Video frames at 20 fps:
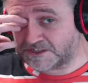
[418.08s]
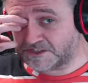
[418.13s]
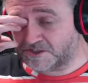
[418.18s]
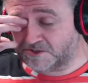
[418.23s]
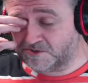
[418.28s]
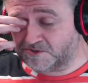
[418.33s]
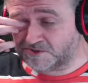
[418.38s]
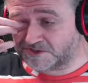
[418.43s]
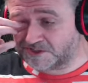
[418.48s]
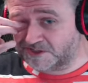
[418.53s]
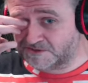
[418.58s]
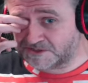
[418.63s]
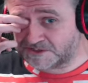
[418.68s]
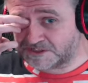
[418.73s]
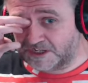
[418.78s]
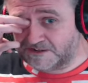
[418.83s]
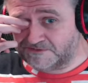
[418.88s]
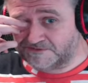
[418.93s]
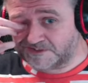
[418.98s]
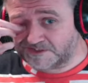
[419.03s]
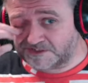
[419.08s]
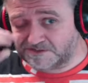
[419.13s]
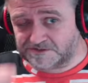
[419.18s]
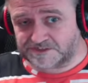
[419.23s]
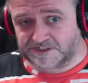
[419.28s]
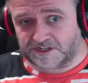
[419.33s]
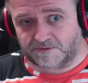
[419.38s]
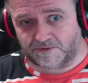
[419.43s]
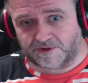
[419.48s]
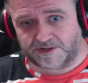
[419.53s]
an autosave as soon as
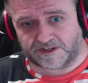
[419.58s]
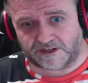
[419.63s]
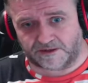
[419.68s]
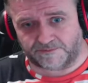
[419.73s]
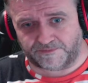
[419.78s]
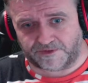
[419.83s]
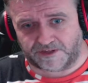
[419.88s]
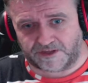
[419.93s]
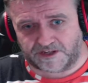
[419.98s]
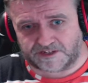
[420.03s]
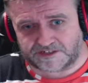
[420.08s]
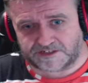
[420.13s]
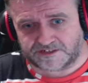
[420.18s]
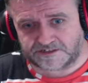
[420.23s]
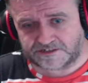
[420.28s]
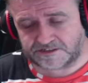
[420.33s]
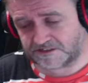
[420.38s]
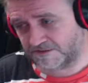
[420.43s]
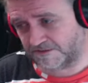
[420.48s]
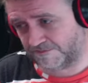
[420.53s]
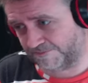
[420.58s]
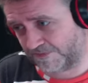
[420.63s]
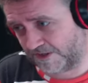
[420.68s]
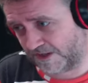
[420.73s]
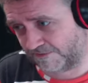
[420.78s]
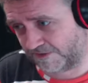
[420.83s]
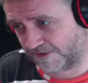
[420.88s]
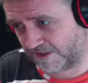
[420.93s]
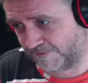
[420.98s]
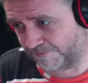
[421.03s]
I wake up. Yes,
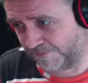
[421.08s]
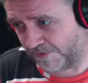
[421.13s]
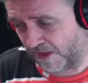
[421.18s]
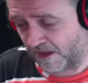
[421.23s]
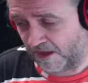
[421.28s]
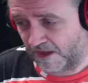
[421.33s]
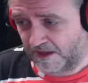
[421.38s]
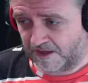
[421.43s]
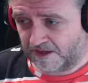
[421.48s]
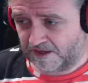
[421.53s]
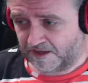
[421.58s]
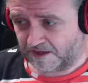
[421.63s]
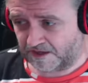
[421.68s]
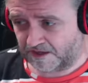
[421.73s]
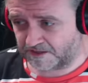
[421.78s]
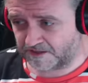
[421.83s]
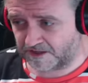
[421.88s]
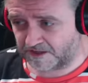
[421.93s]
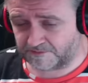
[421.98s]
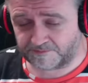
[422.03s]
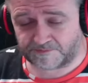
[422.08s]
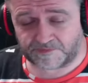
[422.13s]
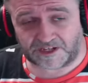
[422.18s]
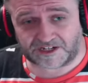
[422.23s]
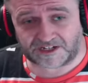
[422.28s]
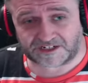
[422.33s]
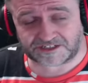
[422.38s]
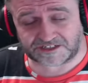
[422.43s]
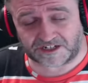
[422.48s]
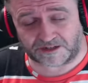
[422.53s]
lovely. And um,
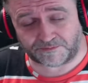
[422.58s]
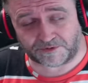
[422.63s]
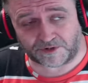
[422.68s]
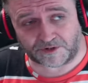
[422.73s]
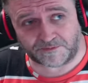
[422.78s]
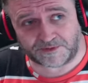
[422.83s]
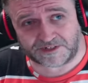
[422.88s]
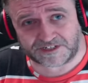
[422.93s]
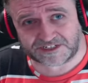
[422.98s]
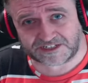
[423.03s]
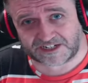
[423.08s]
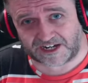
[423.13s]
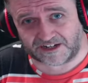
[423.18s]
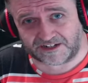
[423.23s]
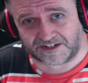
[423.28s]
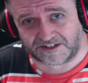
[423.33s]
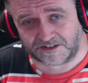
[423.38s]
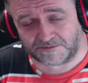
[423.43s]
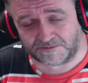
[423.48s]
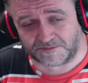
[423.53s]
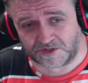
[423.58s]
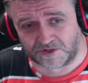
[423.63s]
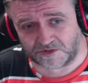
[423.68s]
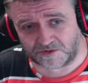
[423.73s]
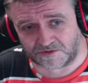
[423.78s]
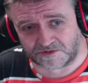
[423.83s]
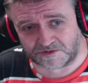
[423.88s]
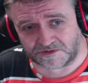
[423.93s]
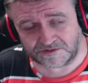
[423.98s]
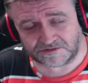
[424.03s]
next, I'll probably be scanning the
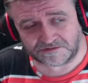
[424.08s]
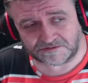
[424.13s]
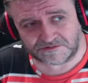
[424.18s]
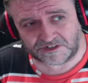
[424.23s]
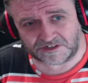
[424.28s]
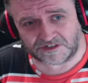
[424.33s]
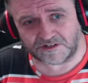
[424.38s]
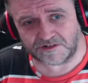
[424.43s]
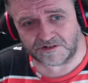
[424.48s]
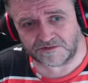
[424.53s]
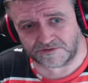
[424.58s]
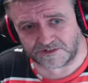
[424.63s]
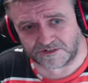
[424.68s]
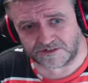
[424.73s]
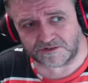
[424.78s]
moon and then hopefully do